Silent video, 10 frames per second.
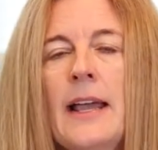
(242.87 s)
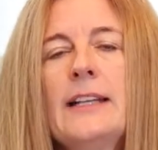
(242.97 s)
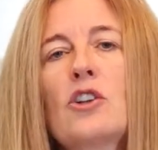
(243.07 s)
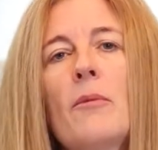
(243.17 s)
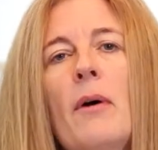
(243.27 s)

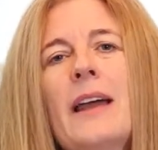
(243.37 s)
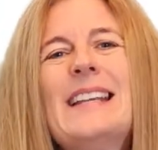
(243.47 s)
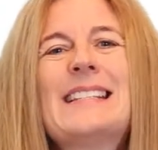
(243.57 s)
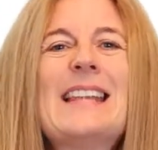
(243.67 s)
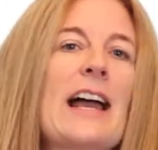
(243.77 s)
It's our
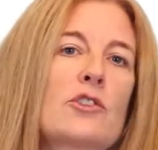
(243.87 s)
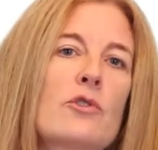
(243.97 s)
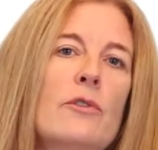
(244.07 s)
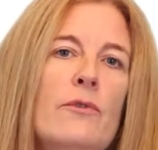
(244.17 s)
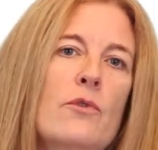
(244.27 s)
body's
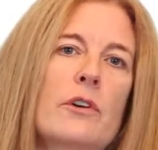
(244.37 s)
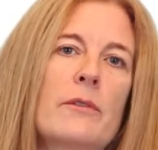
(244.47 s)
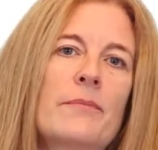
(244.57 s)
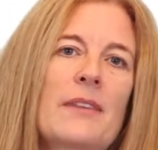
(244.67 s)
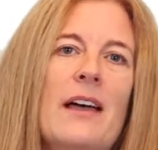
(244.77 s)
natural
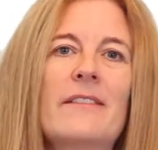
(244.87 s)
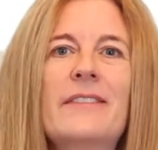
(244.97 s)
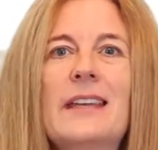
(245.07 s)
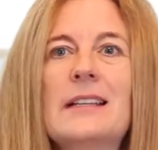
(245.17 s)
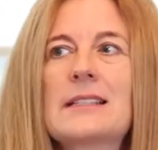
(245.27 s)
form of
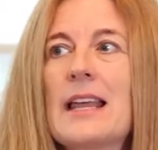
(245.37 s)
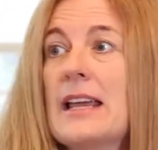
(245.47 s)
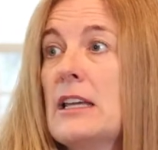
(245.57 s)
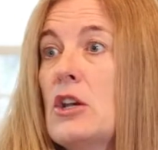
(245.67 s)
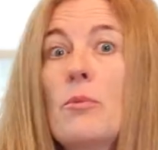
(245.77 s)
things
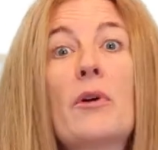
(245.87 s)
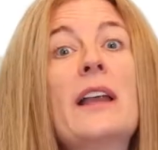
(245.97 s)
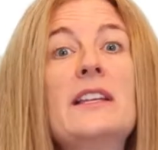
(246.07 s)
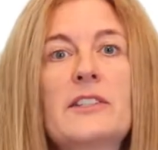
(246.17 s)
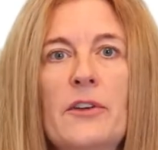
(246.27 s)
like
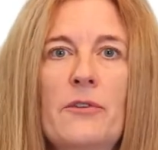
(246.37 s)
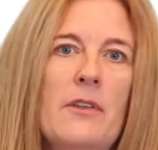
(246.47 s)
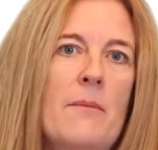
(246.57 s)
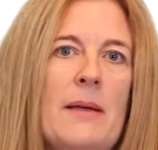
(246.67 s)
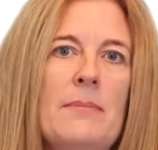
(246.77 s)
prednisone
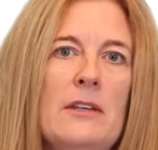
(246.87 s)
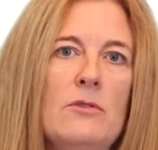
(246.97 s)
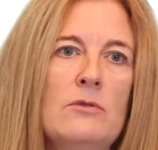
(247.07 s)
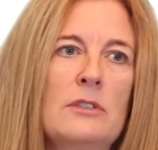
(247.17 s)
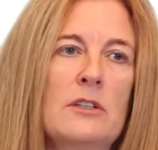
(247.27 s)
that might be
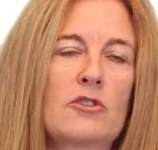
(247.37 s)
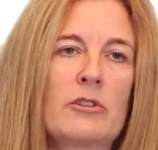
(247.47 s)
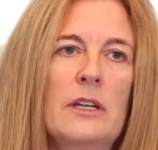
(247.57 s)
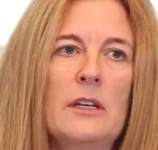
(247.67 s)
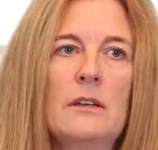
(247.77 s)
used to
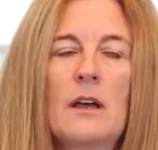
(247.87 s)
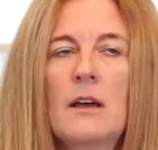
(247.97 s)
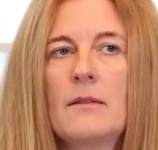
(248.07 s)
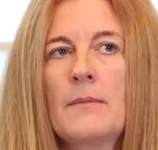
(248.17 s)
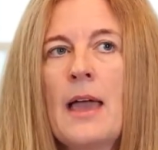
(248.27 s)
treat
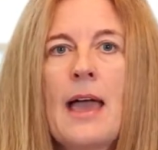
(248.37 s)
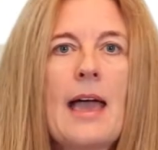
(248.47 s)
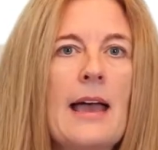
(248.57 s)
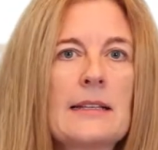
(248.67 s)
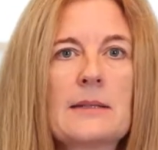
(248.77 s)

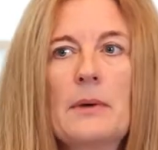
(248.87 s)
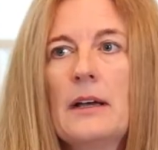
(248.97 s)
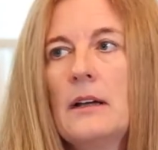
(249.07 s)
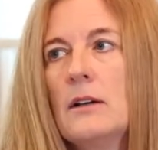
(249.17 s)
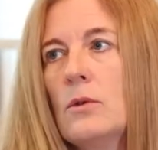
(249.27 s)

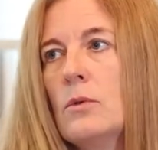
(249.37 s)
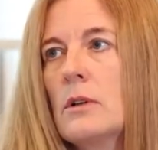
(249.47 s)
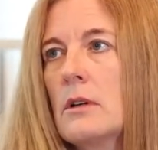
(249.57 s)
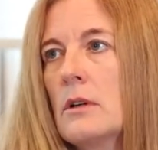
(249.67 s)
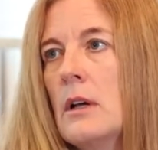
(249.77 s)
asthma
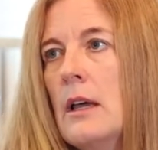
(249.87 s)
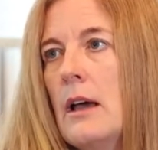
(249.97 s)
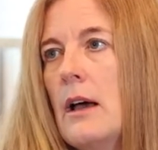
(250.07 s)
or